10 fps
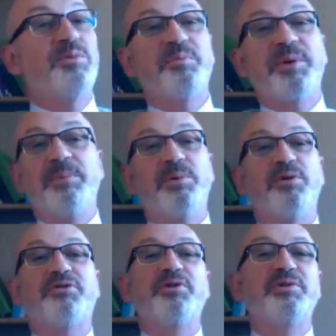with
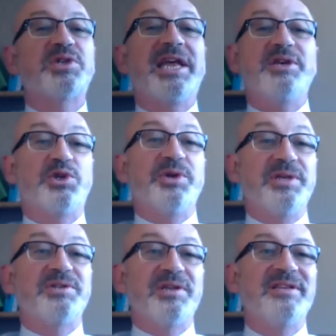people through
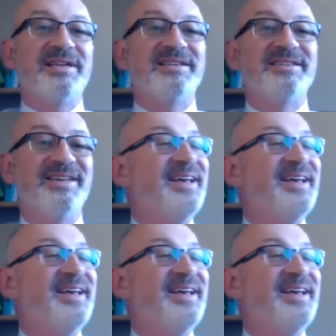centuries. And, and